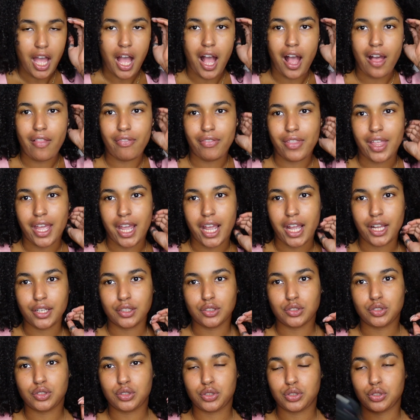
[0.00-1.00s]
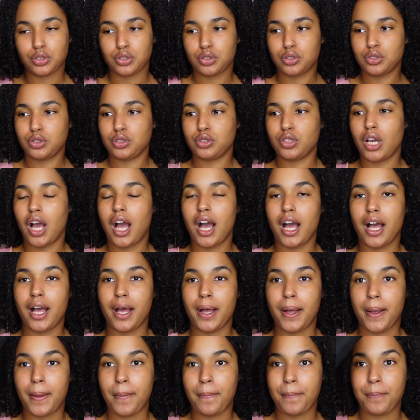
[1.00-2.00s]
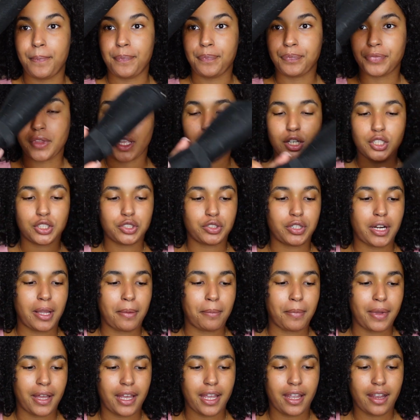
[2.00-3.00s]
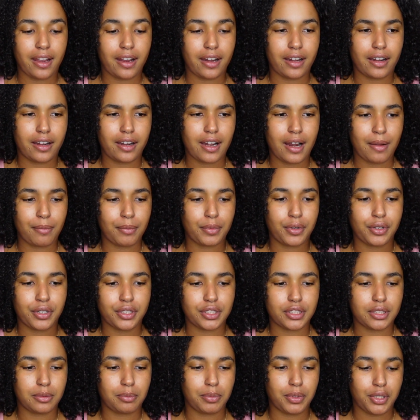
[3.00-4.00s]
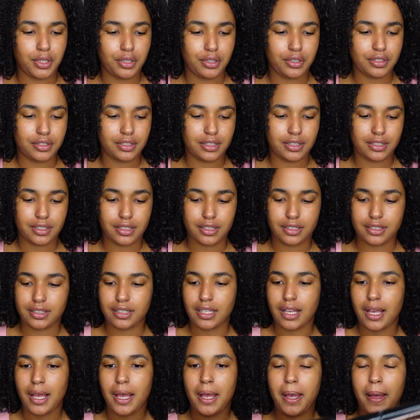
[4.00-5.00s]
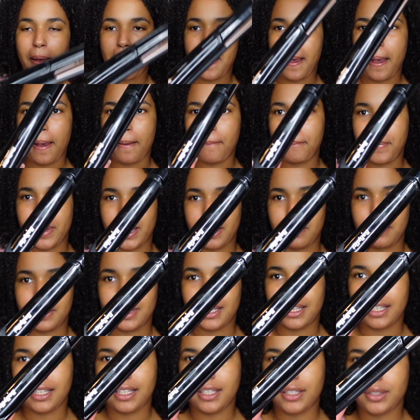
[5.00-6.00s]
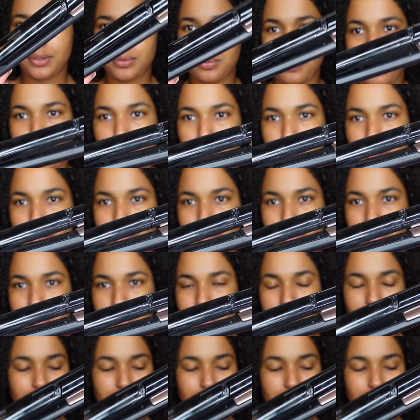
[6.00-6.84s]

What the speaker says: And then to straighten my hair, I'm going to be using this Babyliss one.